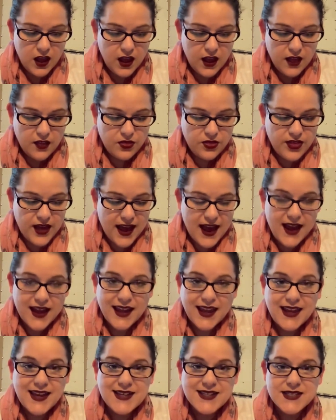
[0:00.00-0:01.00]
that
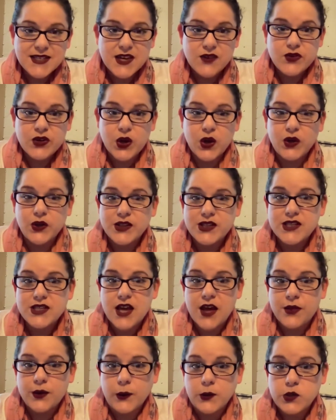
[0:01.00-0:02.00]
he's giving her this
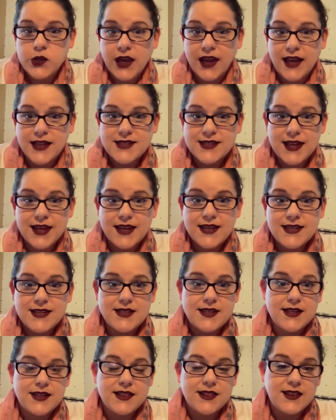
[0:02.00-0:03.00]
other chance, that he
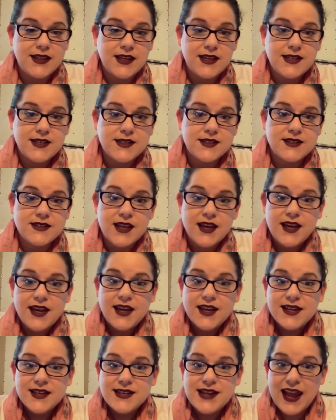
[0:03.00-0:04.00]
sent these
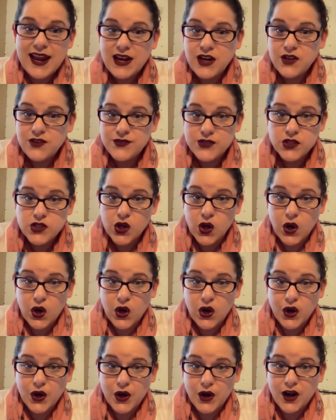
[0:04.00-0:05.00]
natives to
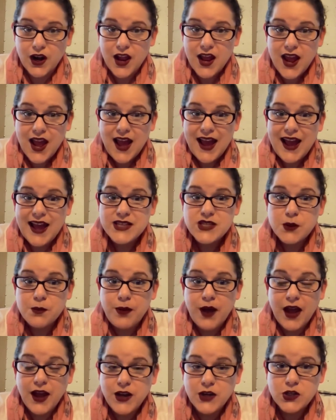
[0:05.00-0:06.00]
her as a
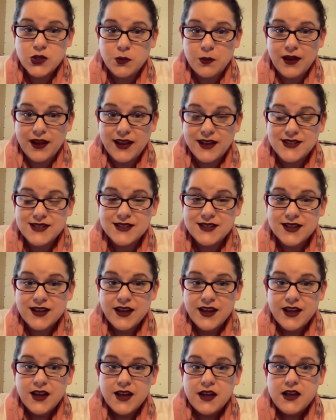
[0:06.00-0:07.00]
punishment
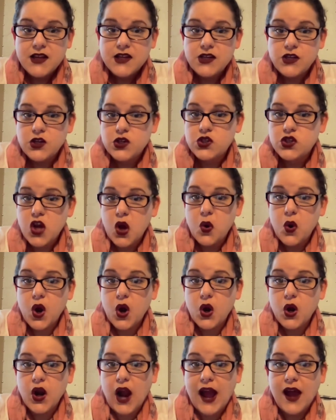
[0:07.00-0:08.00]
to show
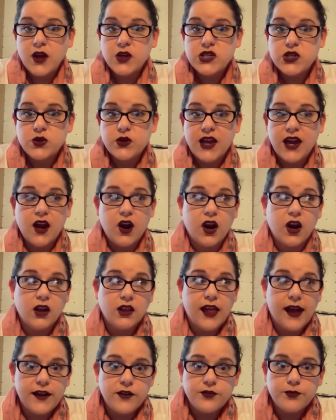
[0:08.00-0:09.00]
her how to get her
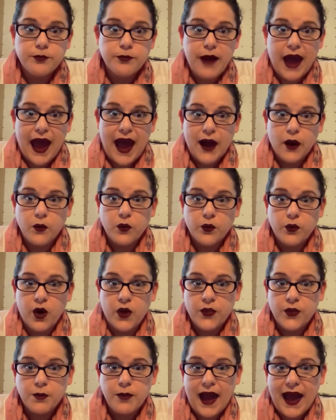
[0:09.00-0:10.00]
life back
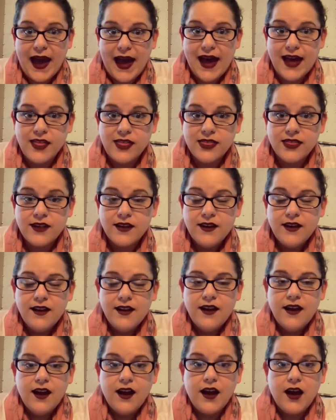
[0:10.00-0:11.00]
on the path.
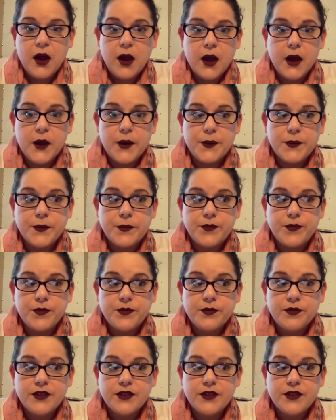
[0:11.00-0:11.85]
And